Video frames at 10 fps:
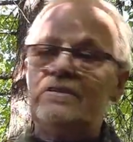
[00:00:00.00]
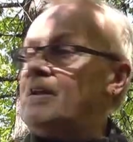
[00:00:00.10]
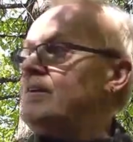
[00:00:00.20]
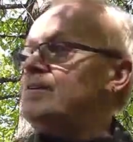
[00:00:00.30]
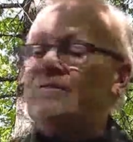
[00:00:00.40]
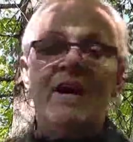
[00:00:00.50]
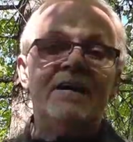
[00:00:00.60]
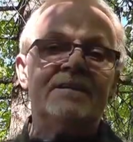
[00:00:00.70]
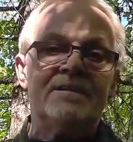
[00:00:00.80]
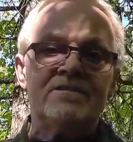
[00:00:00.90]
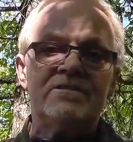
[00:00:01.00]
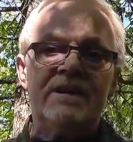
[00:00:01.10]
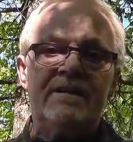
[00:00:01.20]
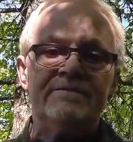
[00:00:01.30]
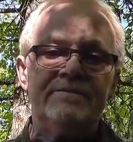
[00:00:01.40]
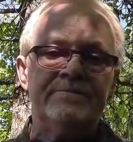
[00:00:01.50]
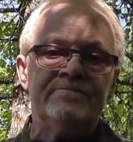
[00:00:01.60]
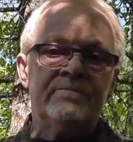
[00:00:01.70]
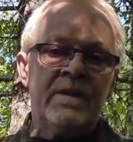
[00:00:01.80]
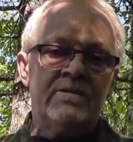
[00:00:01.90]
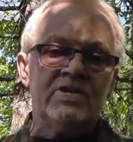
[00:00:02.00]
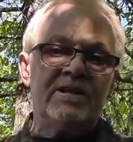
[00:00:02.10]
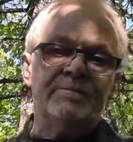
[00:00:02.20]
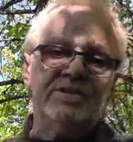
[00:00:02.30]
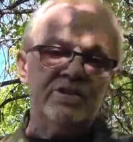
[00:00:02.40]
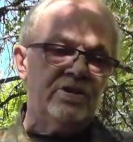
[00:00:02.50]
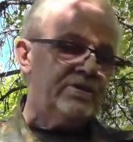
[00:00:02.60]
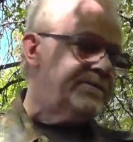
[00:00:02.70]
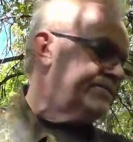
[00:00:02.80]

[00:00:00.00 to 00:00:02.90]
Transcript: the length of a hiking staff. Just let me show you.